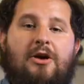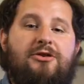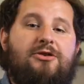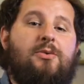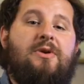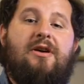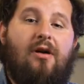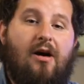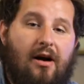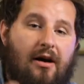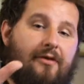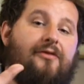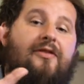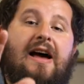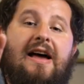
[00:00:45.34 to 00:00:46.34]
So here
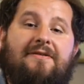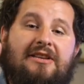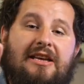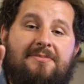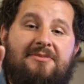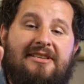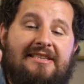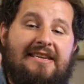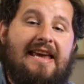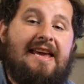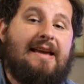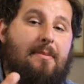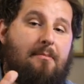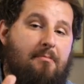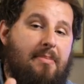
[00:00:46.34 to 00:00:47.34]
are five tips to
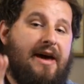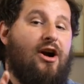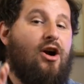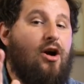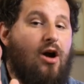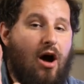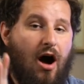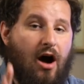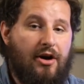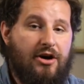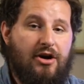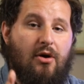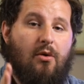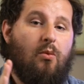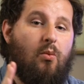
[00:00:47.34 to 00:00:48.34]
take better
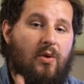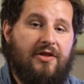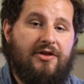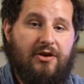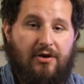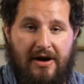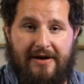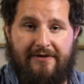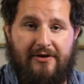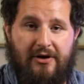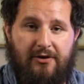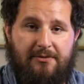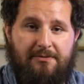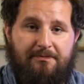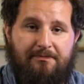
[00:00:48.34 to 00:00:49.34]
audio with your
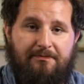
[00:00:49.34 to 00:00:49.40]
iPhone.